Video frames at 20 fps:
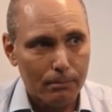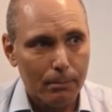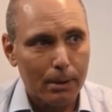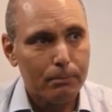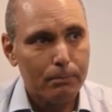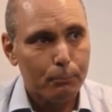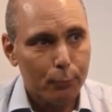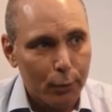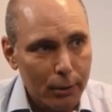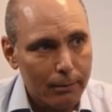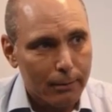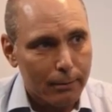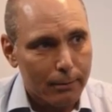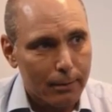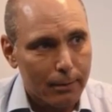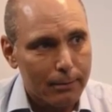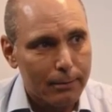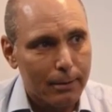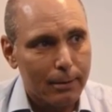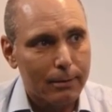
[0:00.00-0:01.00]
but
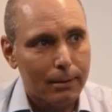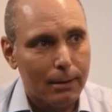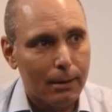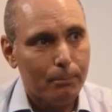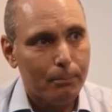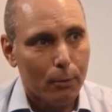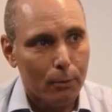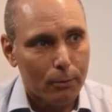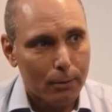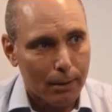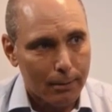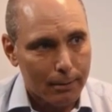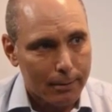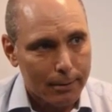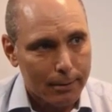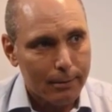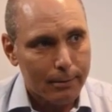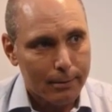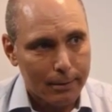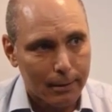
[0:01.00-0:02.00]
practices that keep on
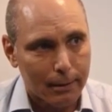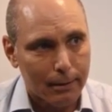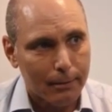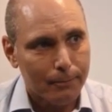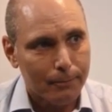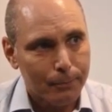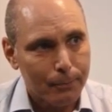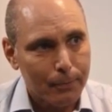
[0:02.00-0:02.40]
insisting